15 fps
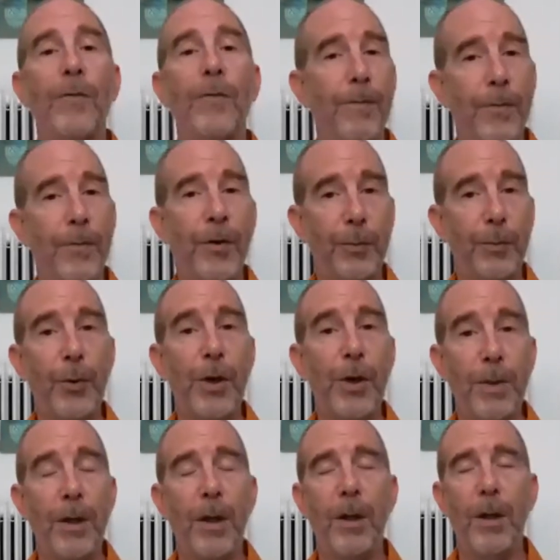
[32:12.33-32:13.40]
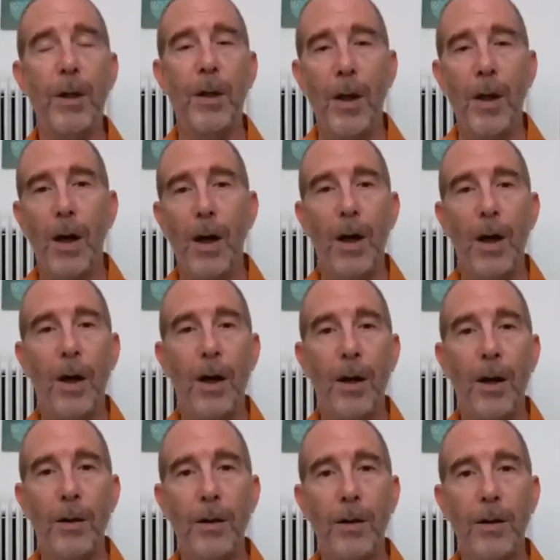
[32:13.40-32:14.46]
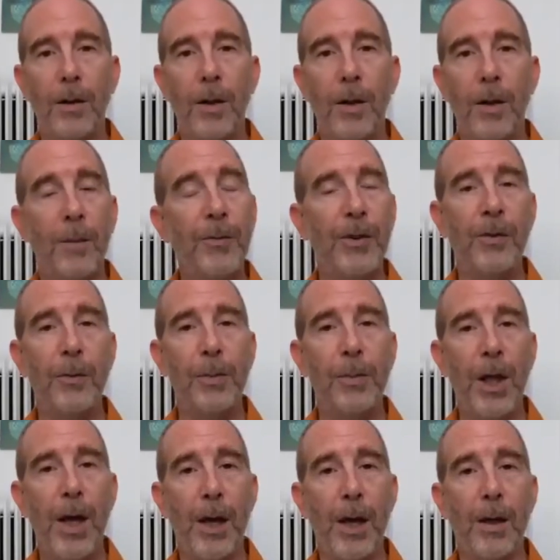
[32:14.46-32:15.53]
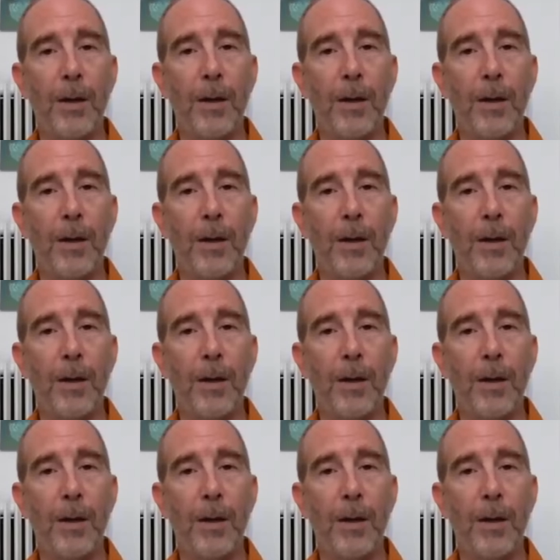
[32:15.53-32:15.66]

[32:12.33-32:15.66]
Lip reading: the Supreme Being comes into play.